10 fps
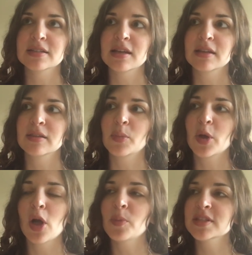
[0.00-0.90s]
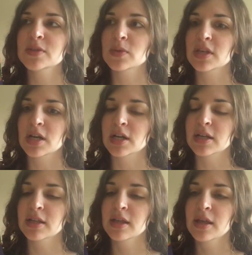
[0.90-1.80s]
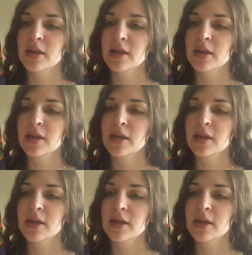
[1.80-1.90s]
and the book opens with her